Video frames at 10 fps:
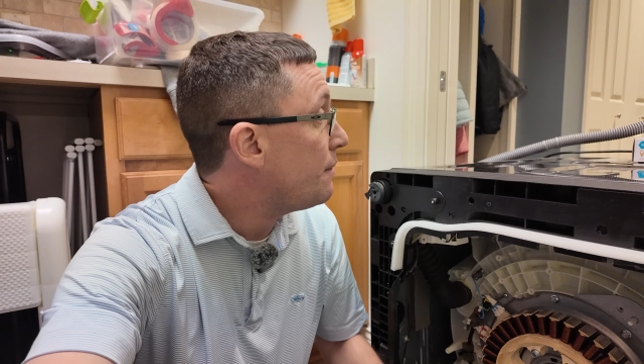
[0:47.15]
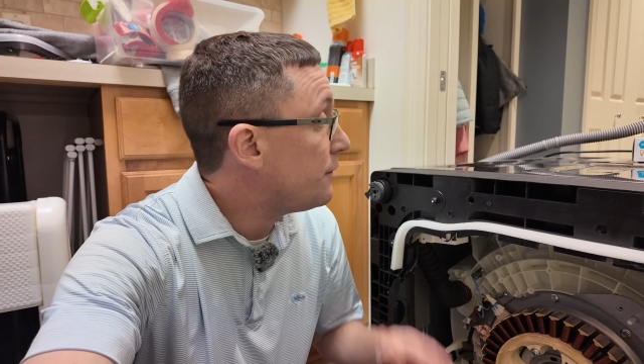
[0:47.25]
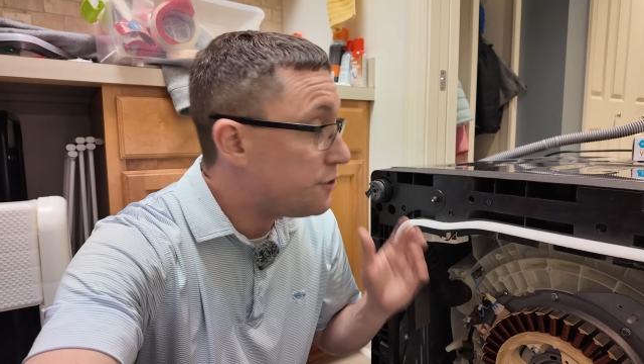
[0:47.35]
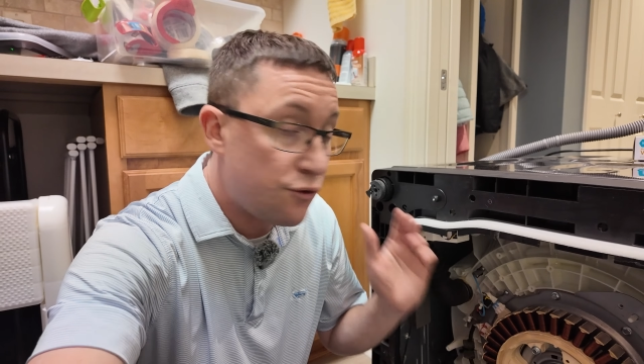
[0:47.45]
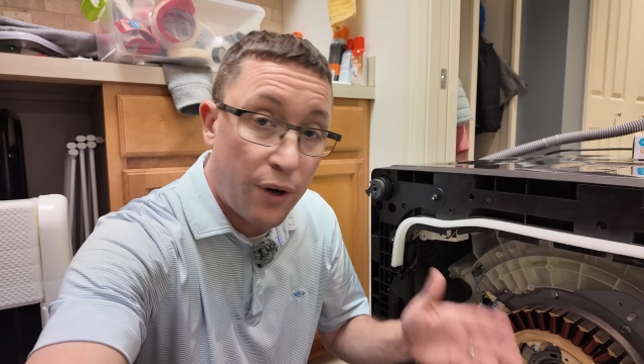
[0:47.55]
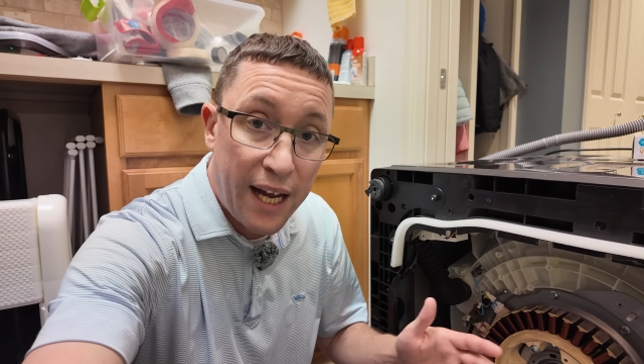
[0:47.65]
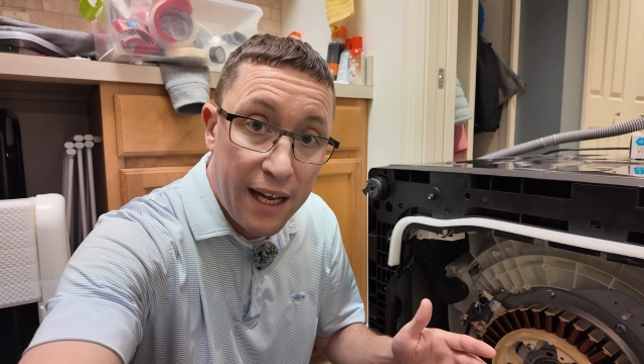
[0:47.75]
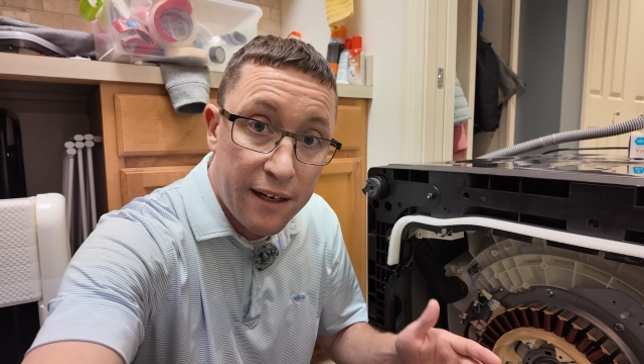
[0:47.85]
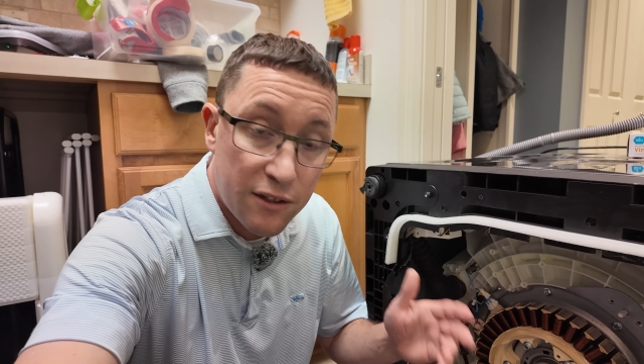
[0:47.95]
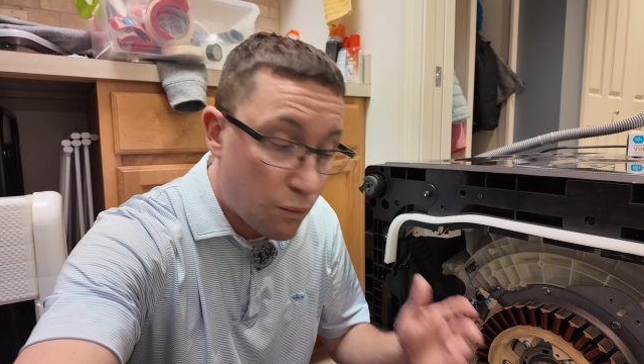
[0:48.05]
the
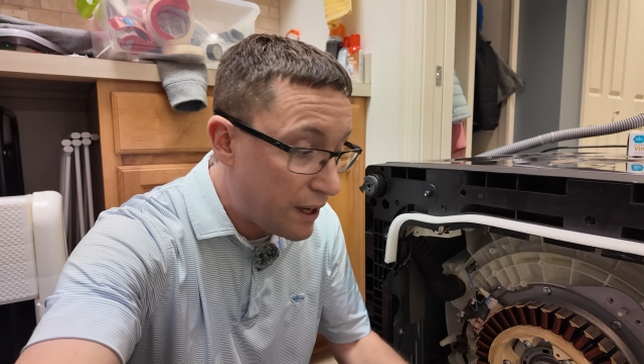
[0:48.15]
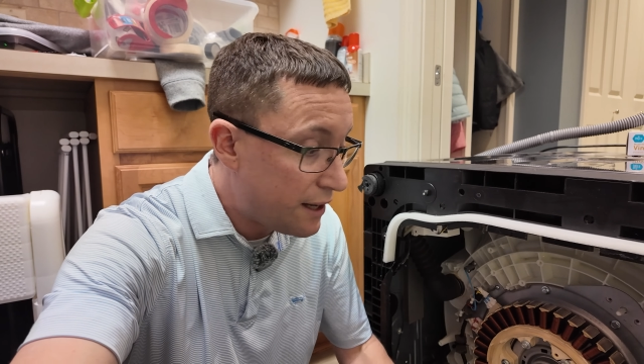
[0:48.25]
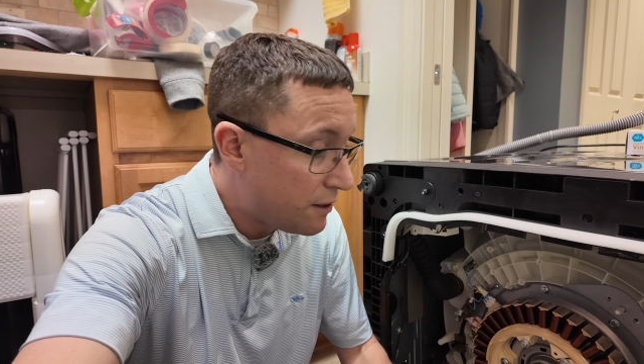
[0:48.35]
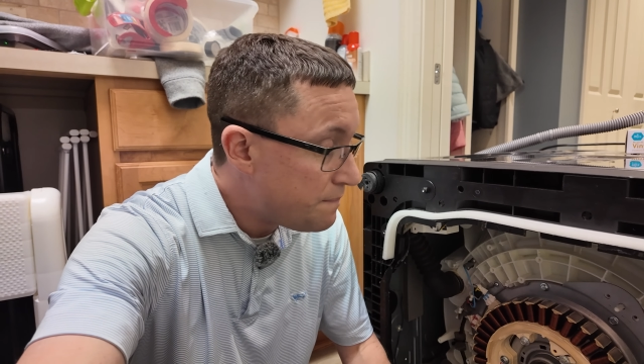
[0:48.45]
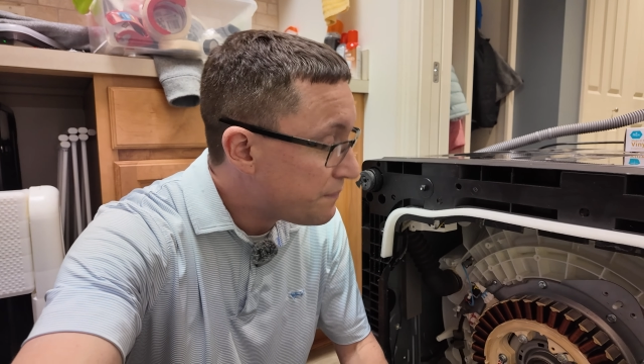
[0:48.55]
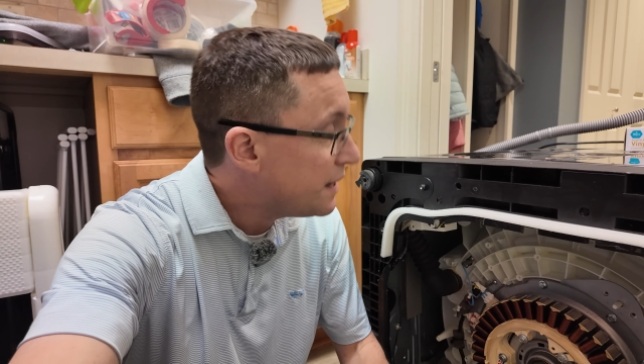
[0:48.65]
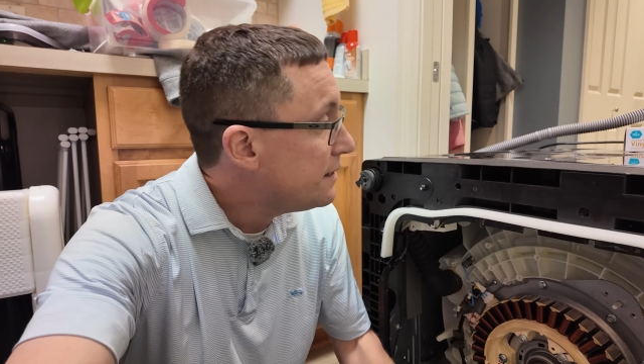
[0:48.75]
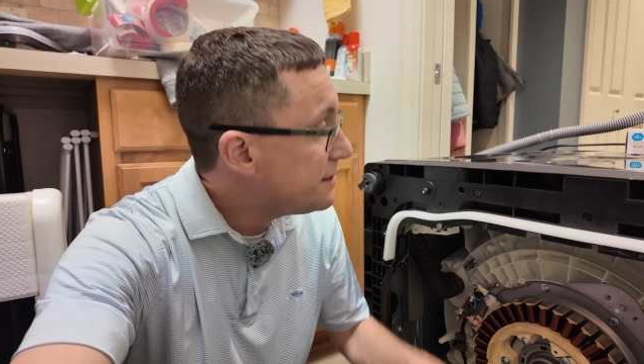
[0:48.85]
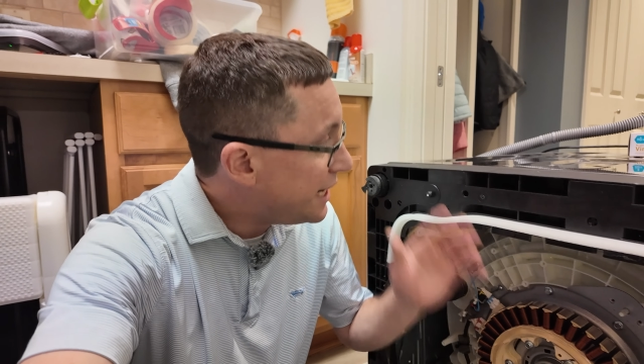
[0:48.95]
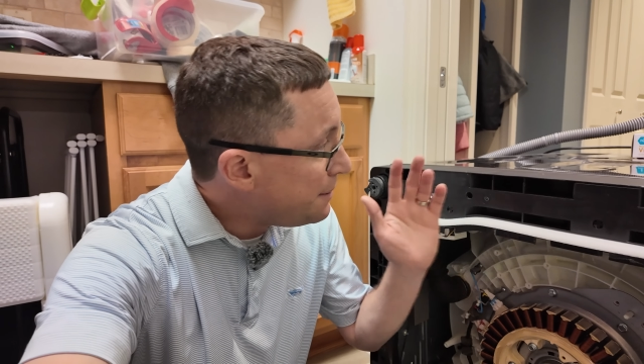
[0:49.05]
drain as well,
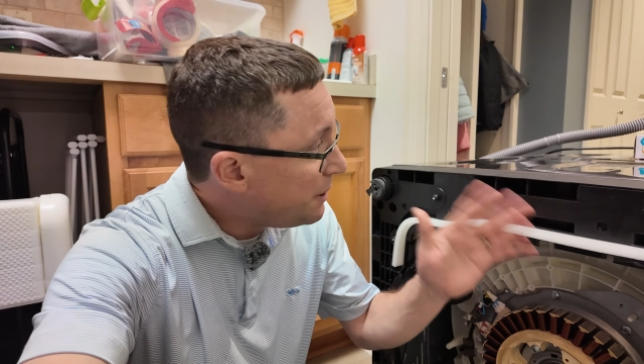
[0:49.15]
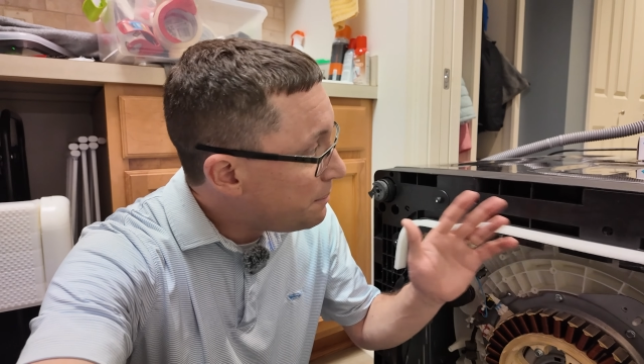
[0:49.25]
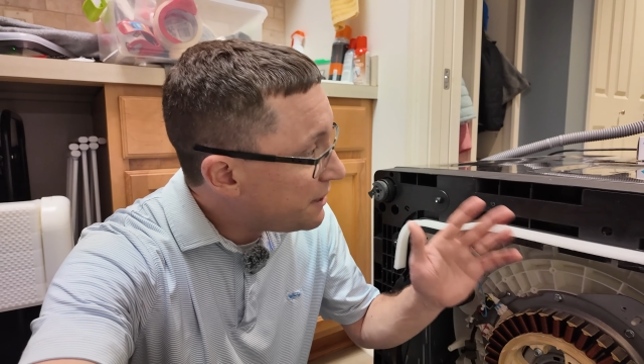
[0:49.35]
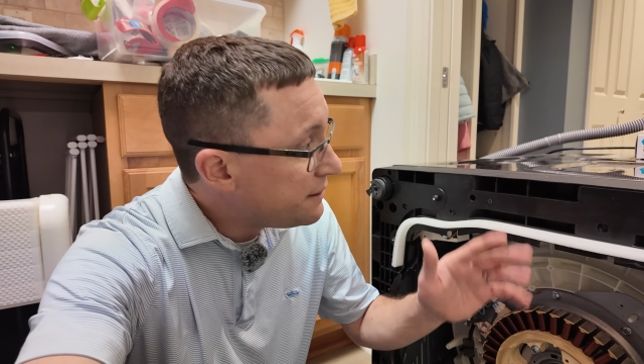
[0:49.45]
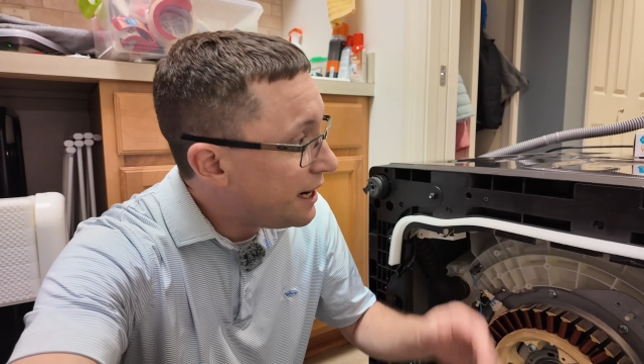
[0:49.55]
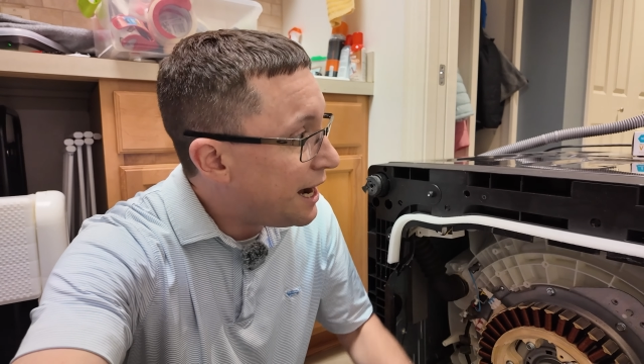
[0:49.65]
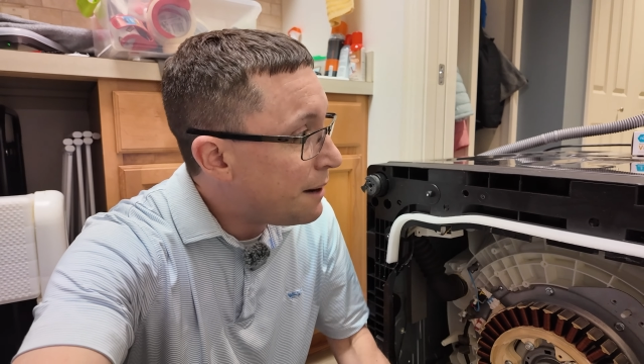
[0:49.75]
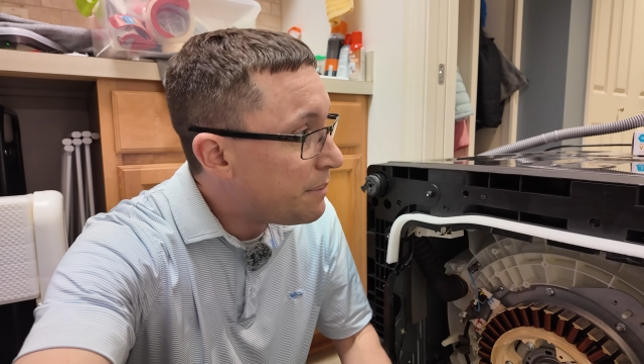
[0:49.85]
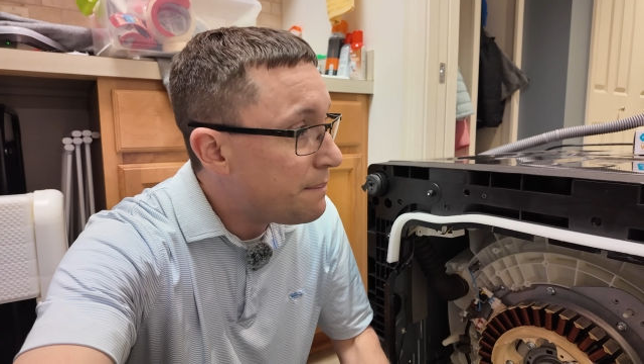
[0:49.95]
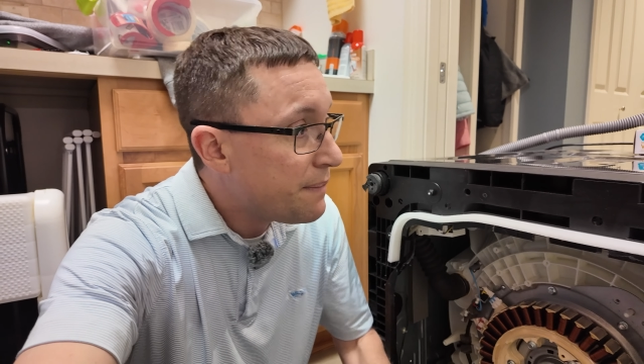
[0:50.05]
tape up the
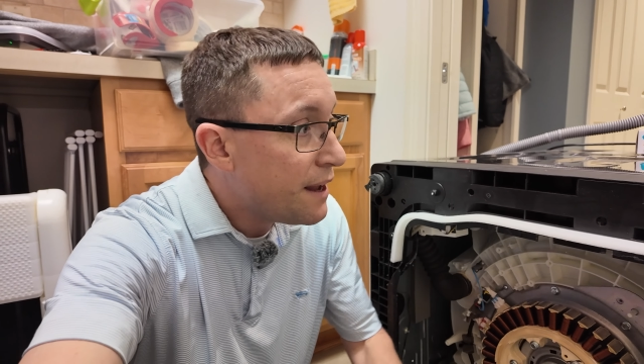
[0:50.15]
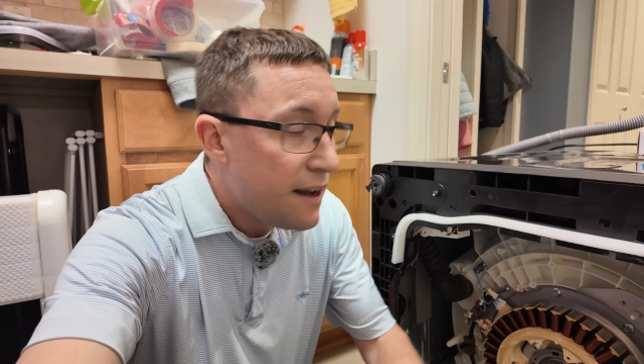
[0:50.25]
top,